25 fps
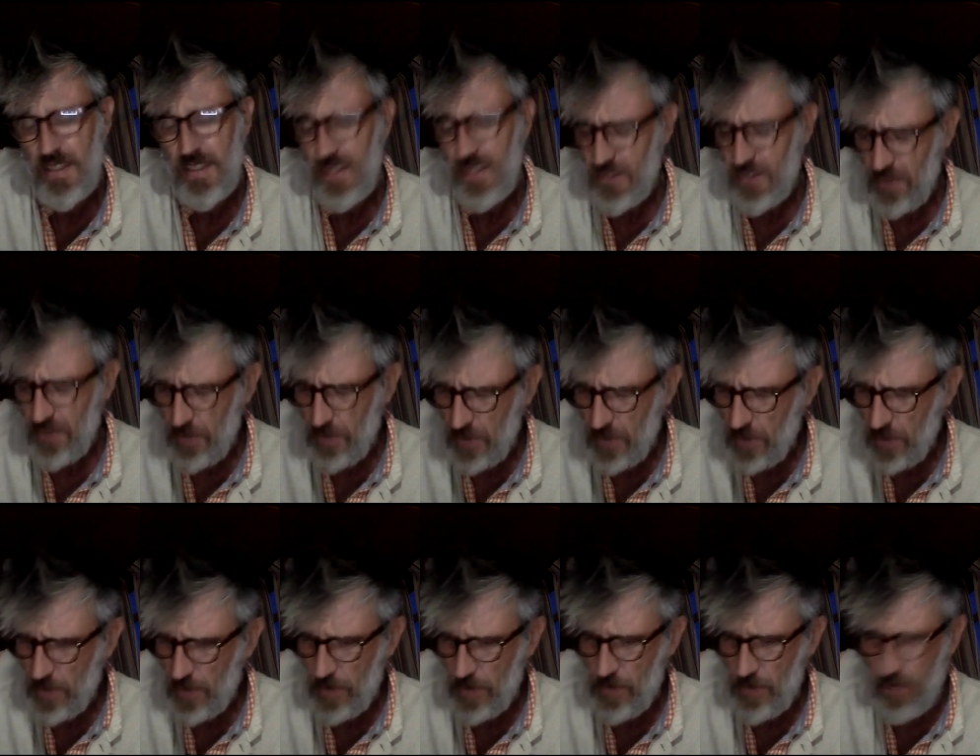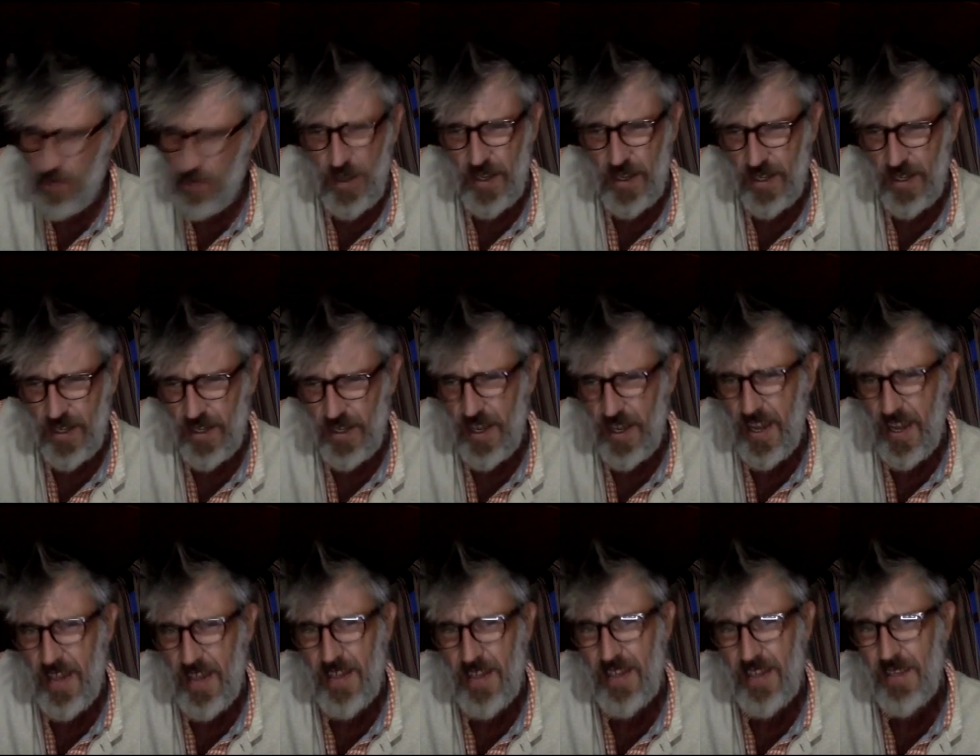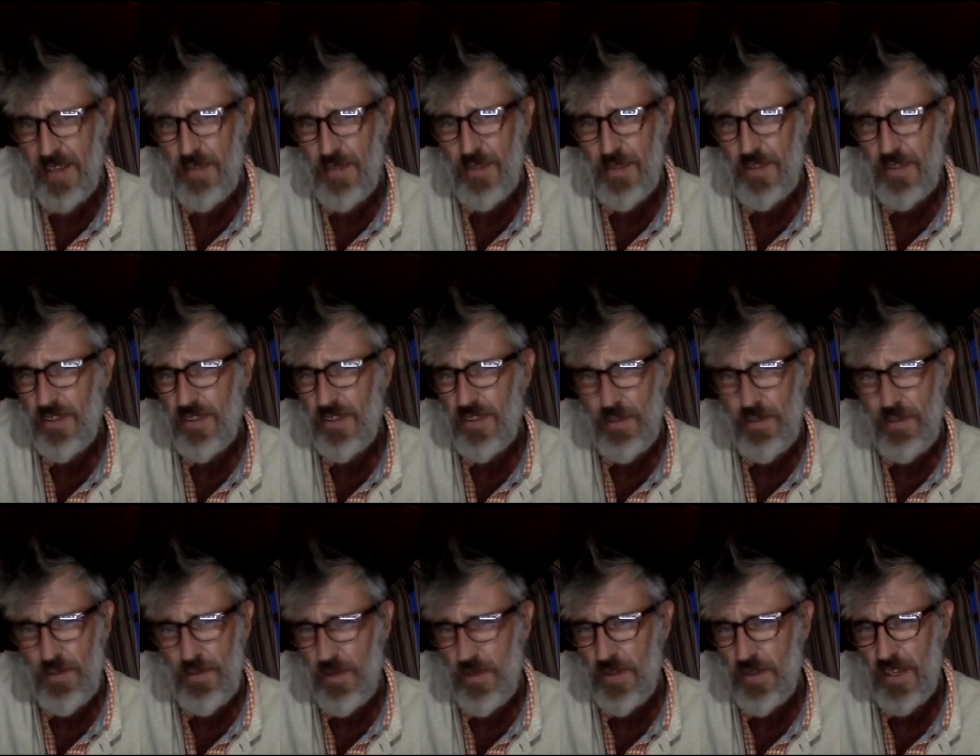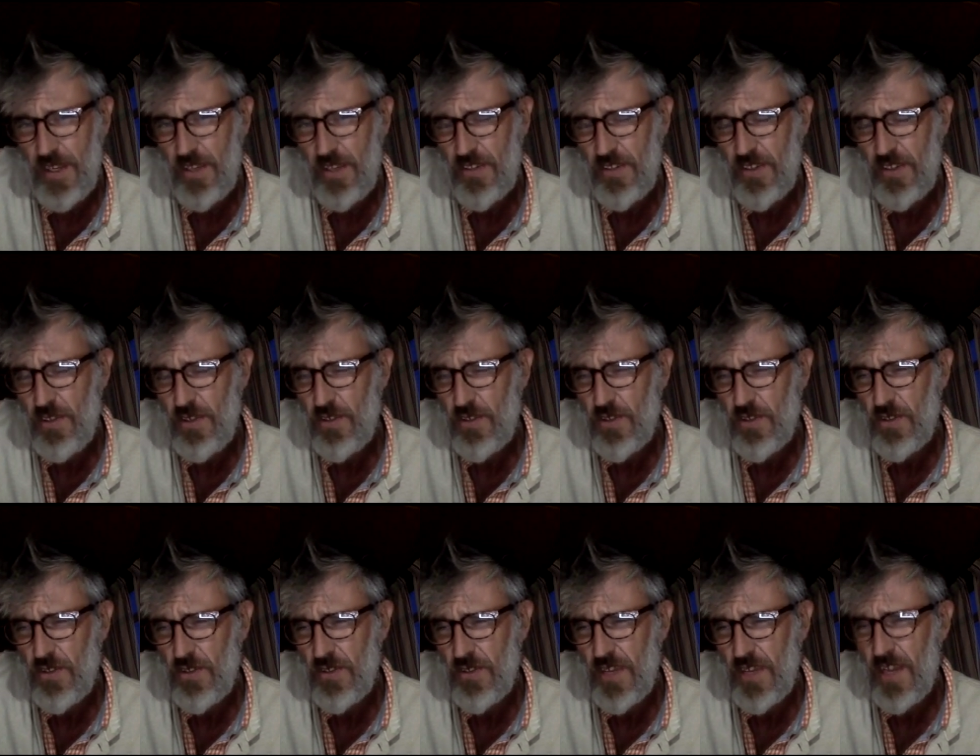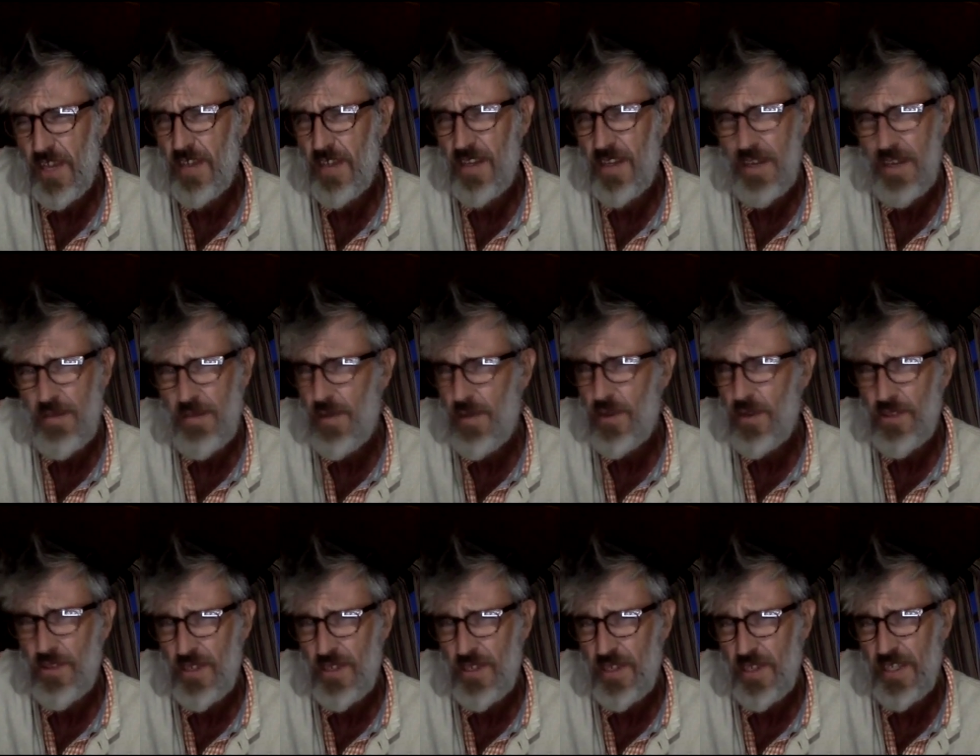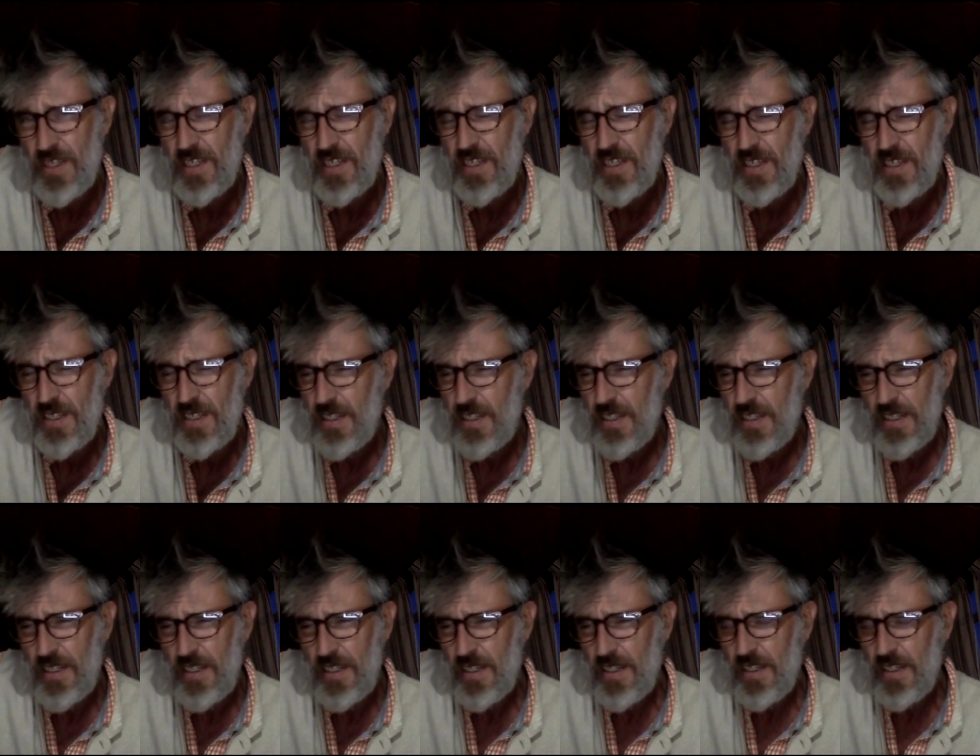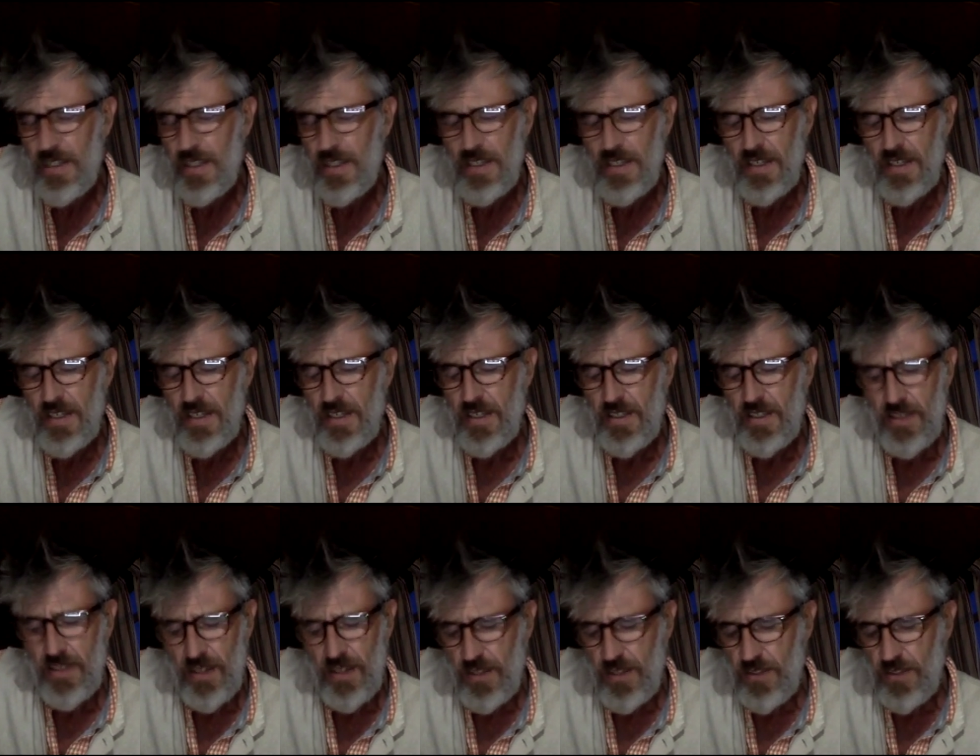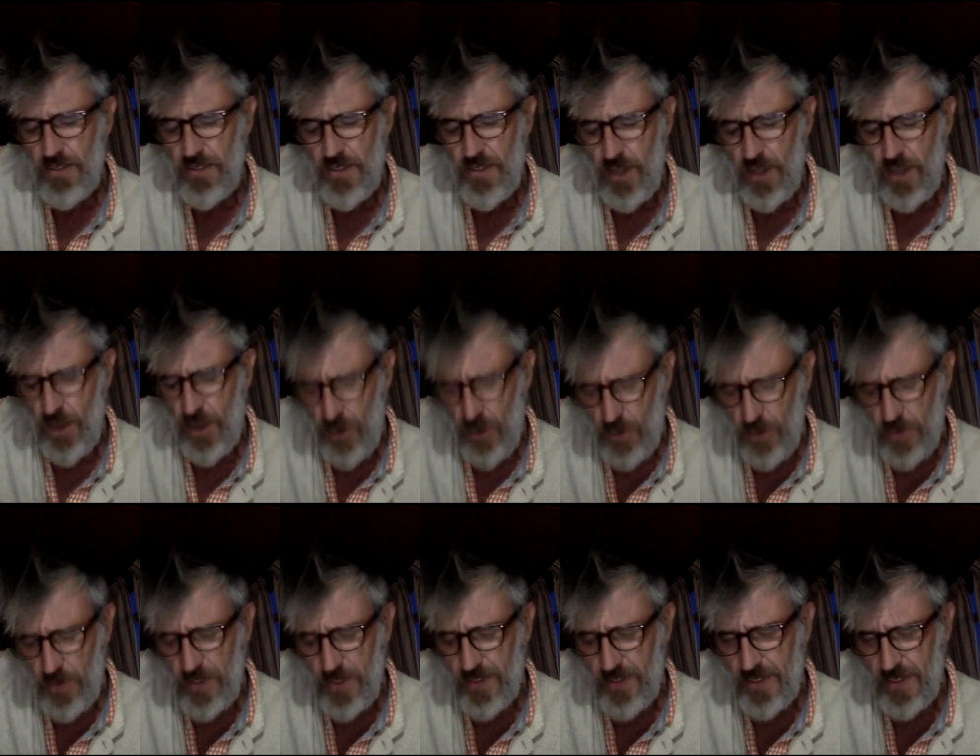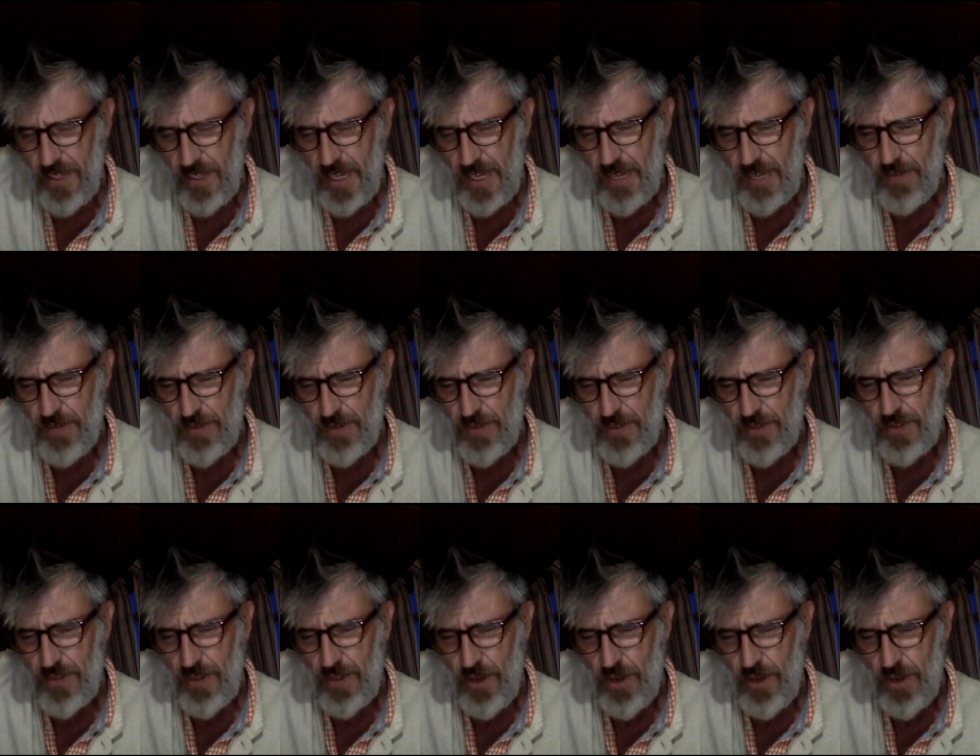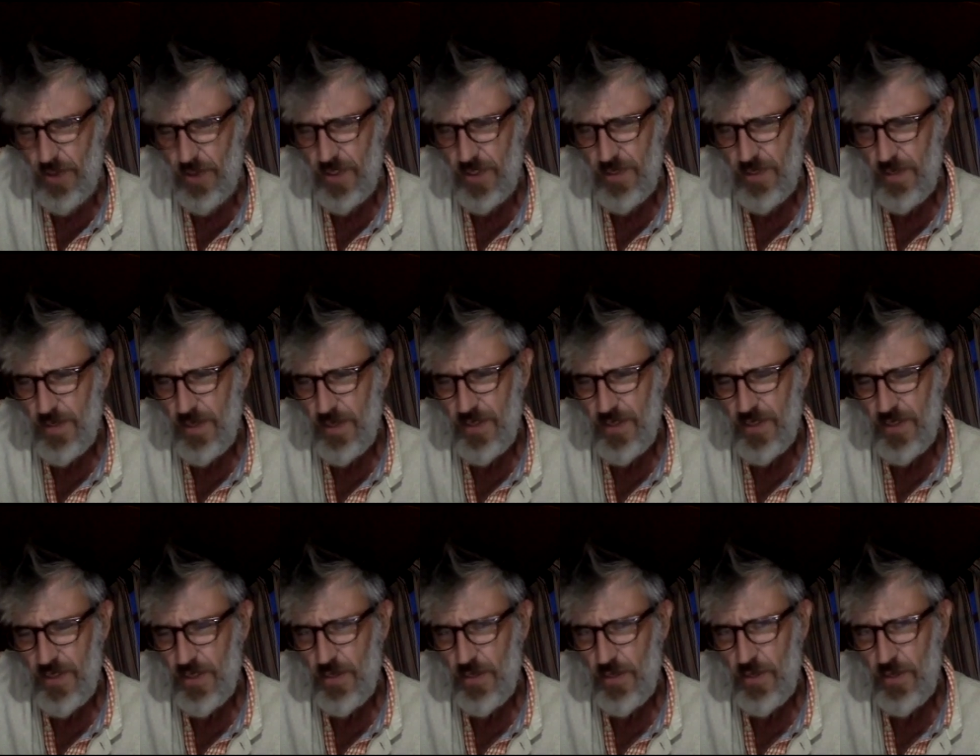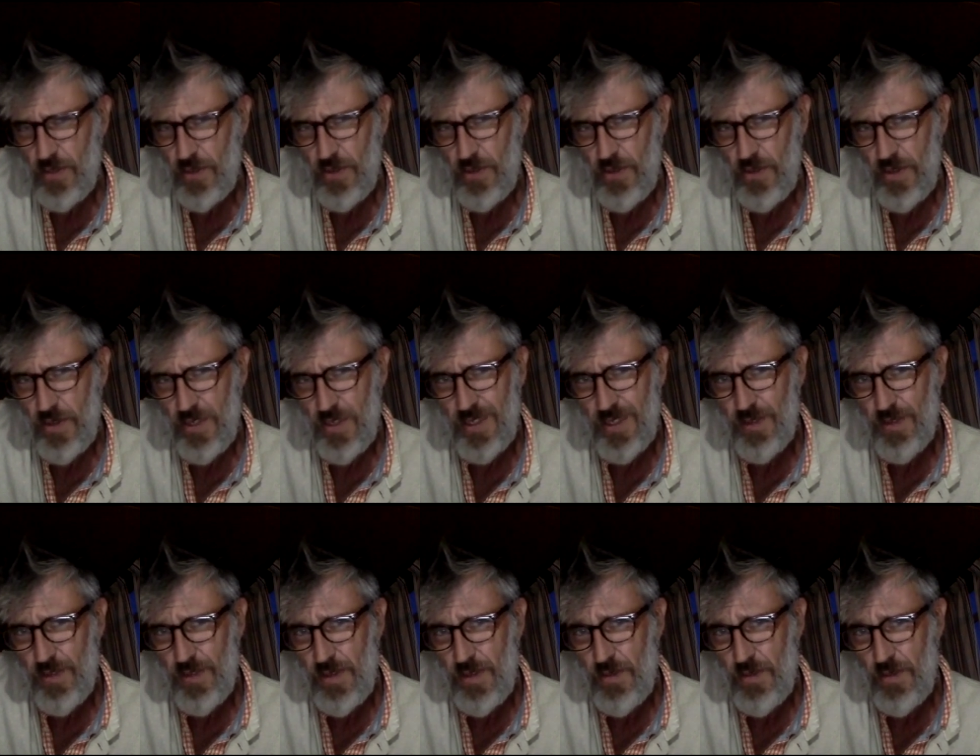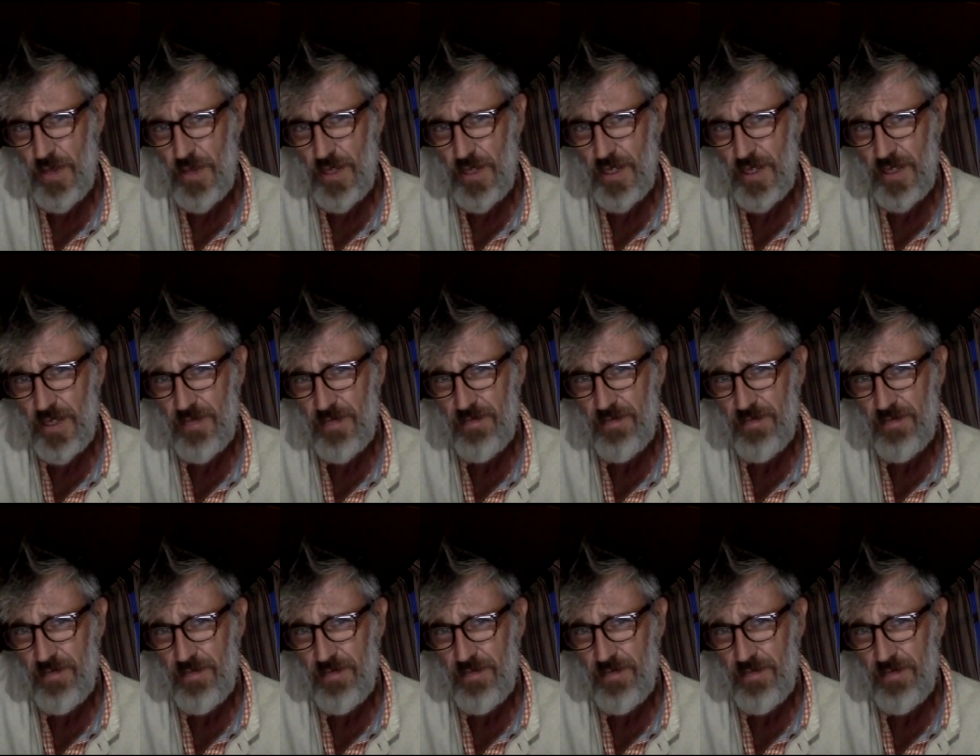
Sometimes I can handle it, but sometimes I get so shot down and emotionally that to hold this together, just to hold this message, I'm not doing this for the money.